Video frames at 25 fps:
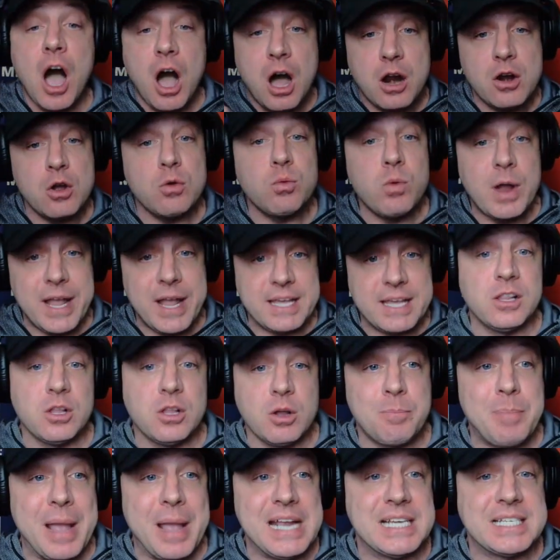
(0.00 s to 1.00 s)
on a
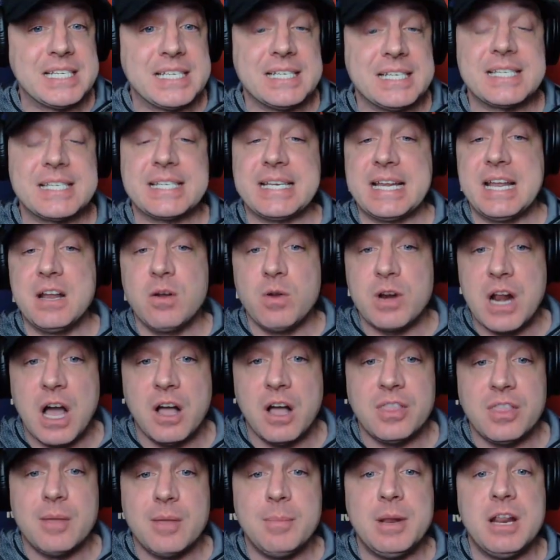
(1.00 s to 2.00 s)
regular basis here at
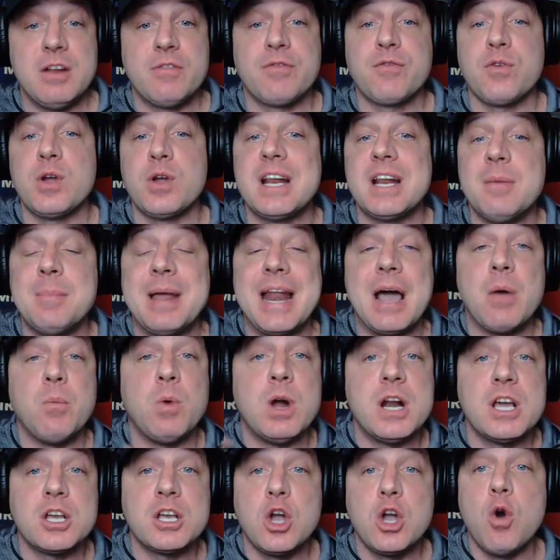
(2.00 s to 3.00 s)
Unlimited Freedom, and I
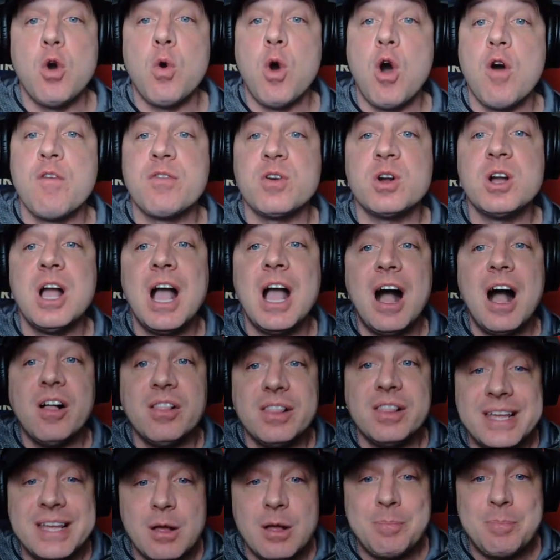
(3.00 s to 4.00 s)
want to go over a
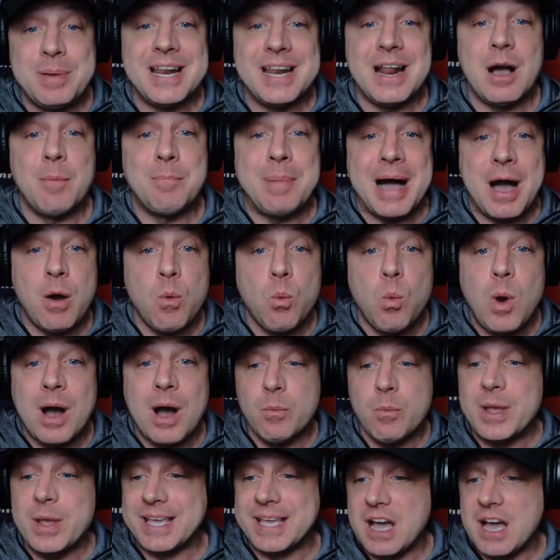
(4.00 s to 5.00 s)
little bit about
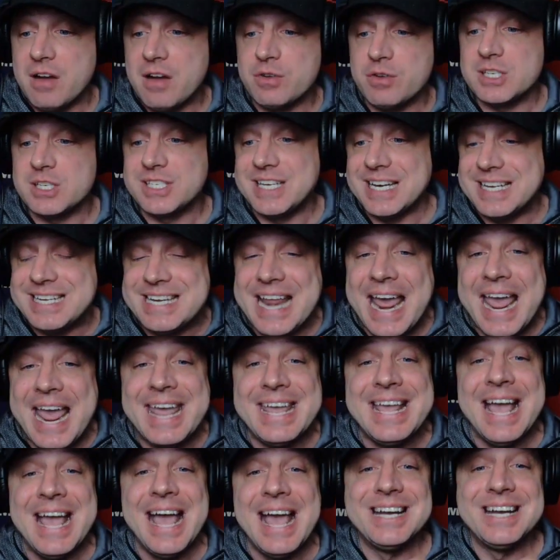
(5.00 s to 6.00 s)
what we covered
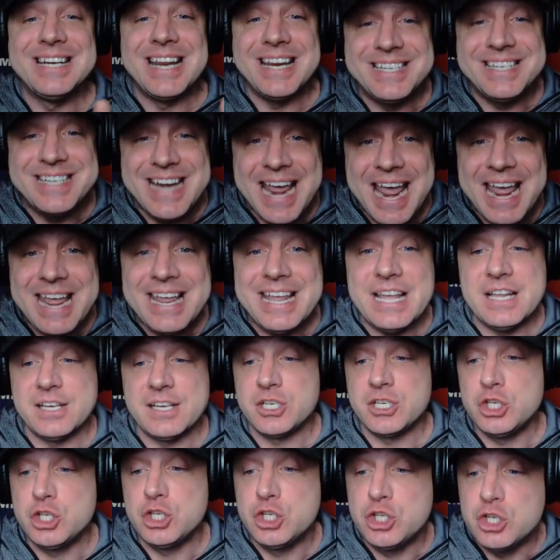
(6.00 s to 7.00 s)
today. Today
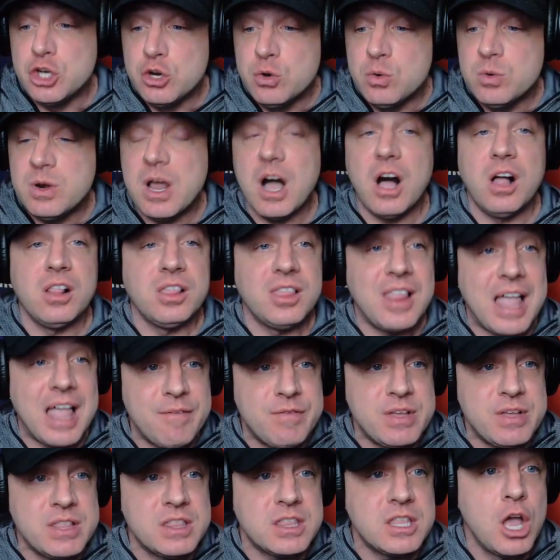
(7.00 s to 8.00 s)
is June
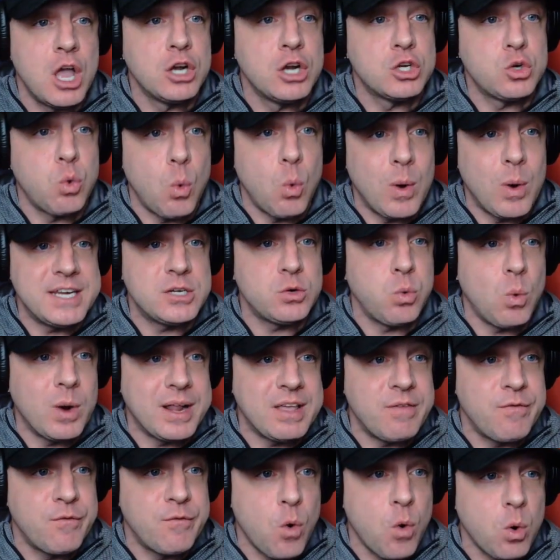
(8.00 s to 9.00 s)
11th.
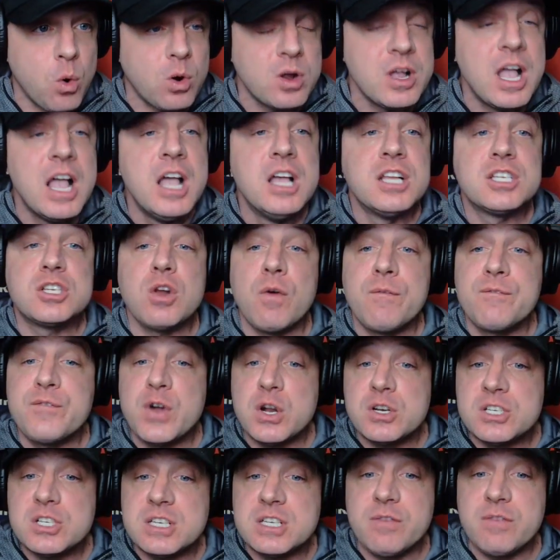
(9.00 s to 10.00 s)
2024. So
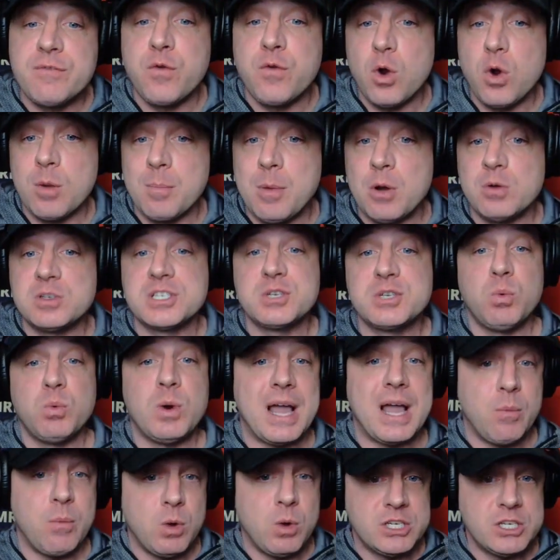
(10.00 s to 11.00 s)
first and foremost,
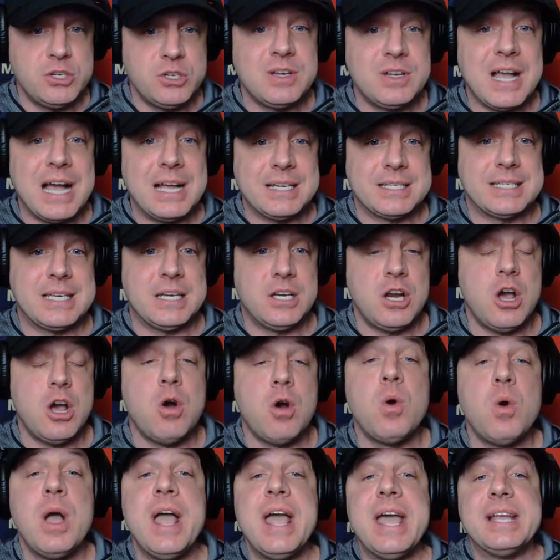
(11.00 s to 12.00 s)
what I want you guys to
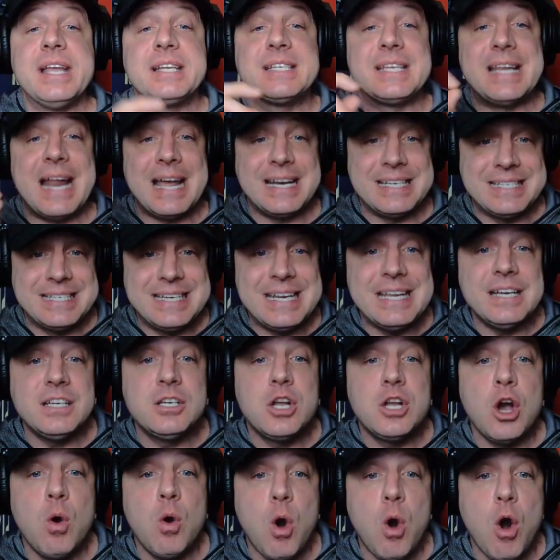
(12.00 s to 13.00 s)
know is that I
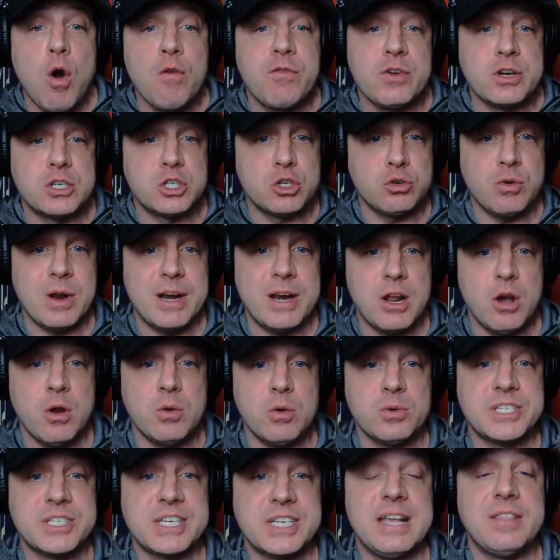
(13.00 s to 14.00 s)
did go over
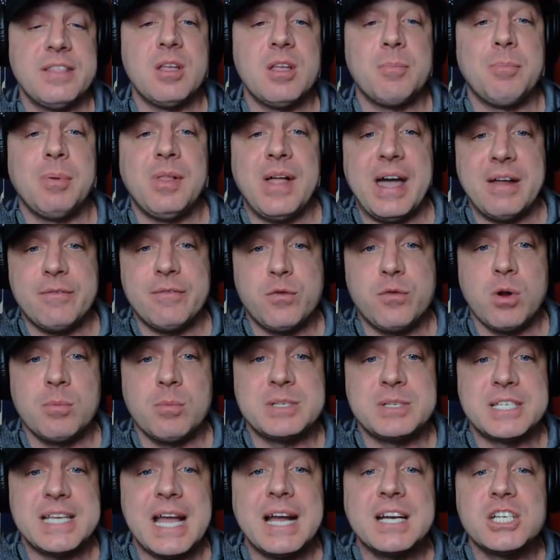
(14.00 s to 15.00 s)
Trenoz in the
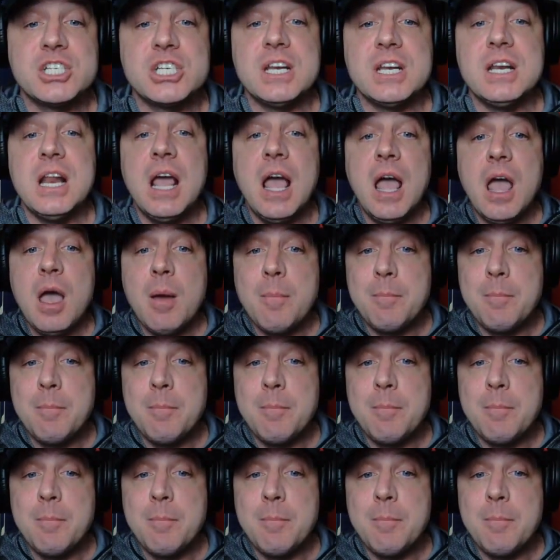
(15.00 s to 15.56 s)
platform section